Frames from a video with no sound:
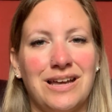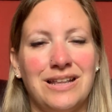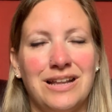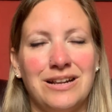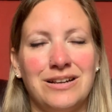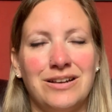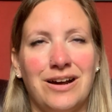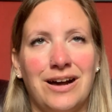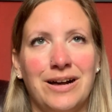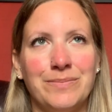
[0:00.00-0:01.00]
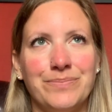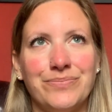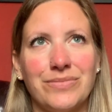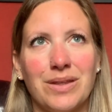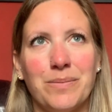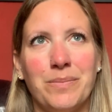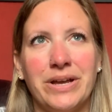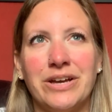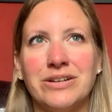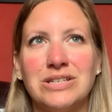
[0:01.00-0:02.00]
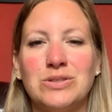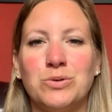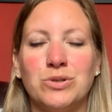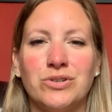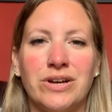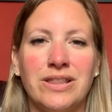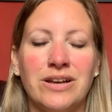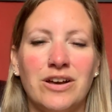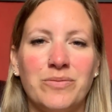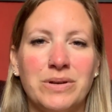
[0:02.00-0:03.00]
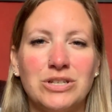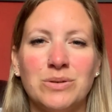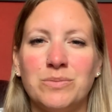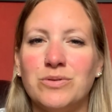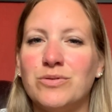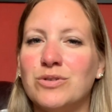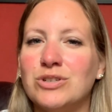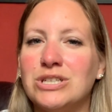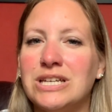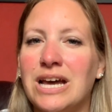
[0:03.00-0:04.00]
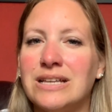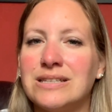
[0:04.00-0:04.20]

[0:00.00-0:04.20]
And then my youngest daughter, I think I've mentioned before, she's